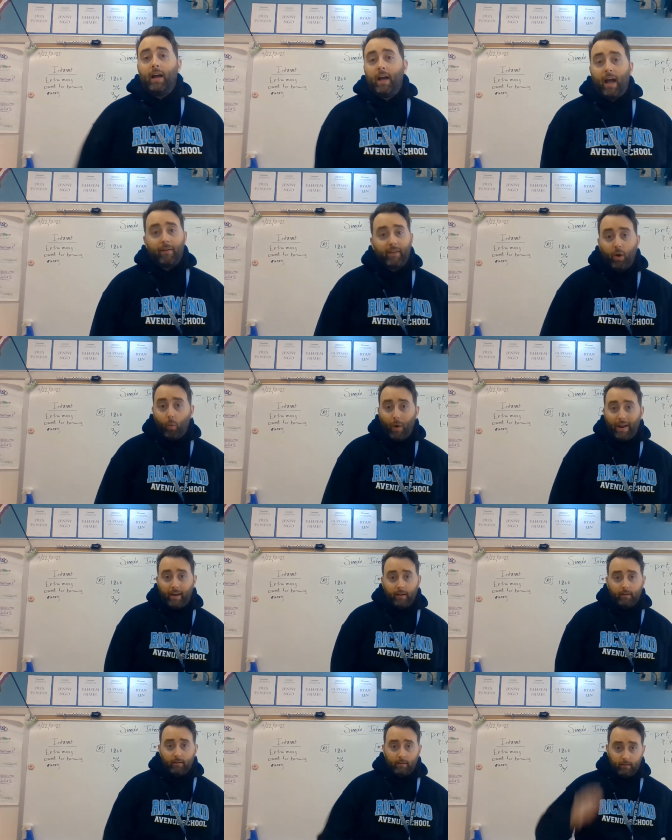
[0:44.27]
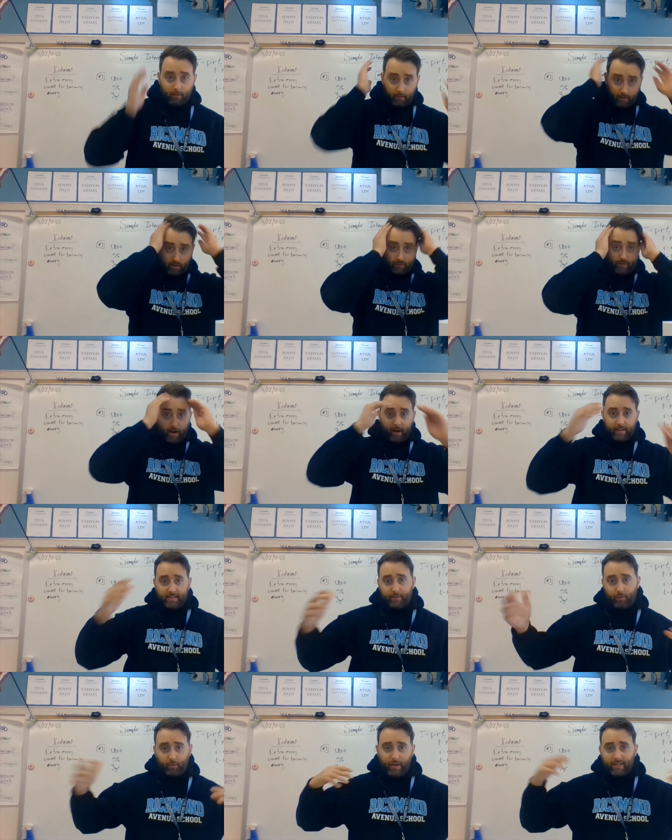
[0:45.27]
having a wedding. There's various
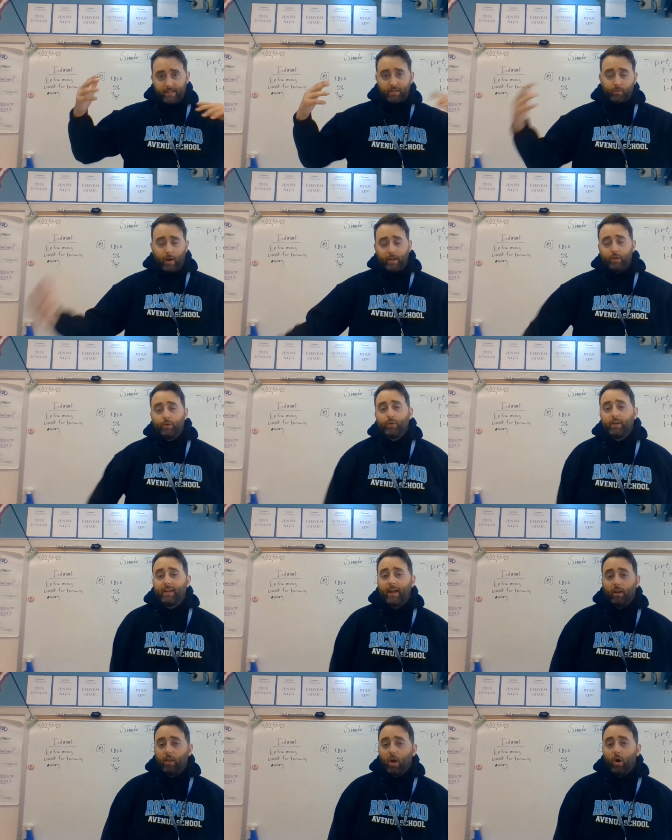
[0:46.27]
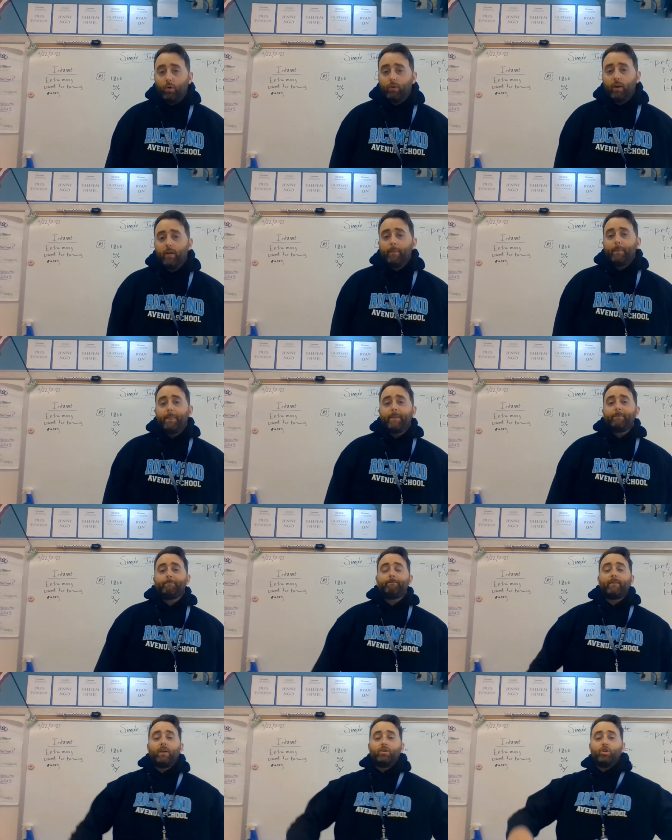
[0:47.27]
different reasons why you could get a loan.
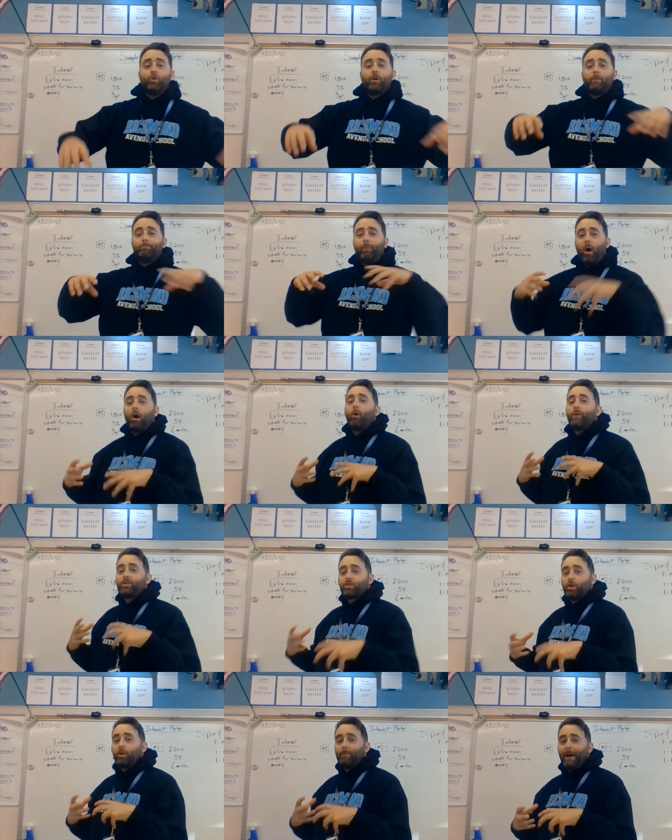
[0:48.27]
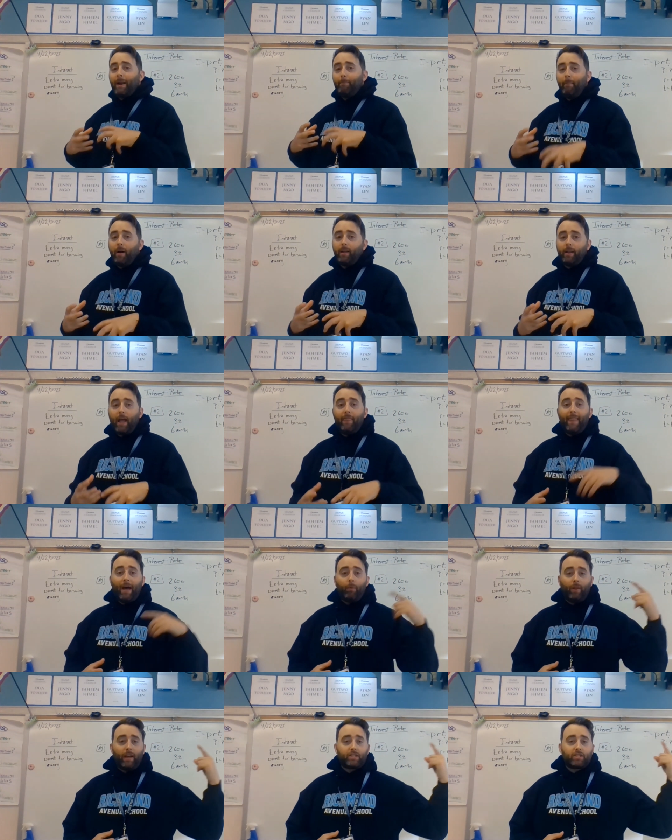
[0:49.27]
You could borrow a certain amount of money, and
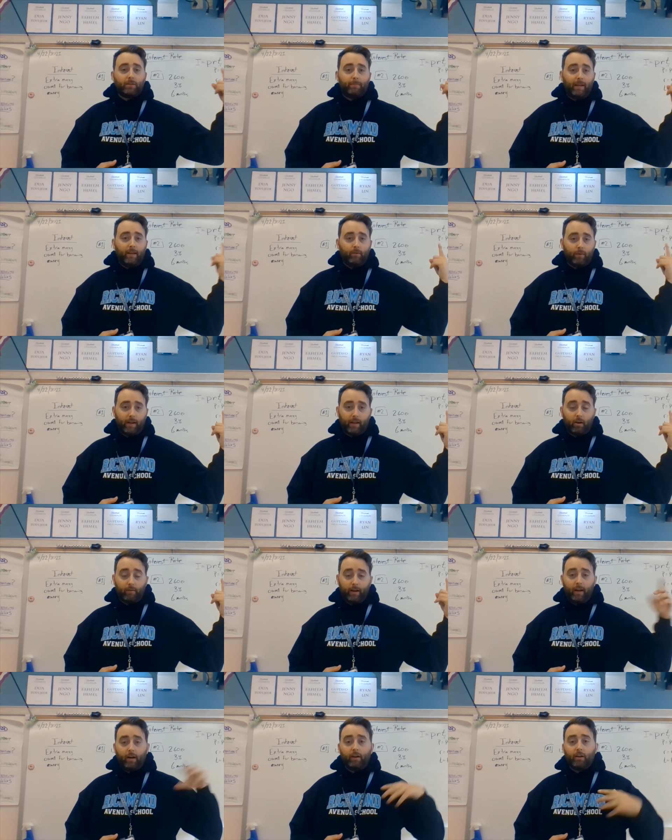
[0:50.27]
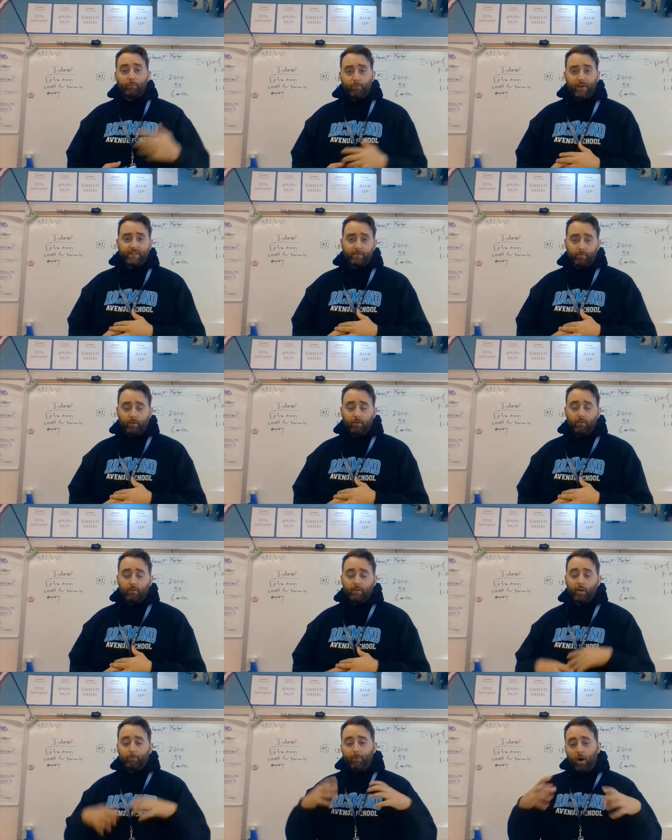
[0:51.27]
that will actually be, when we get over here, your principal.
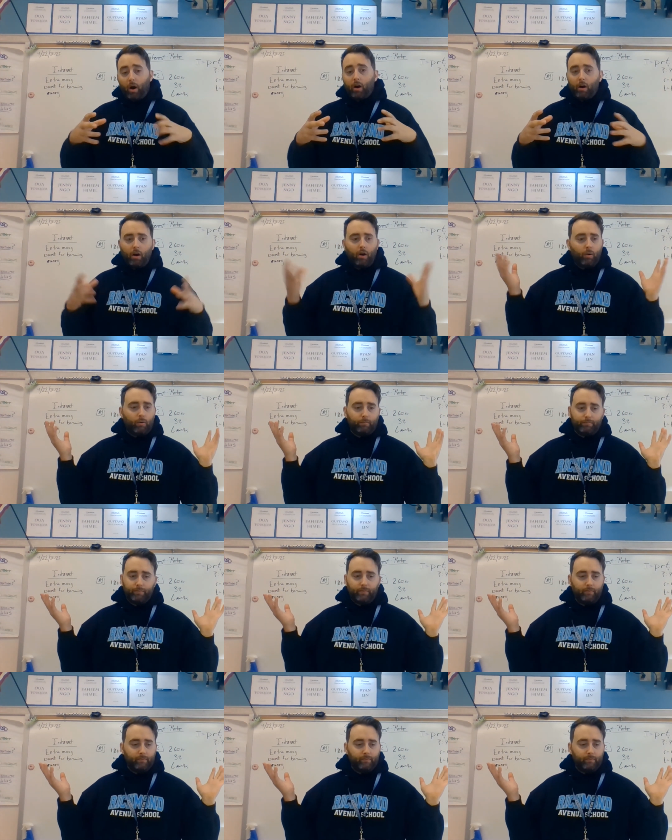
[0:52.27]
You'll borrow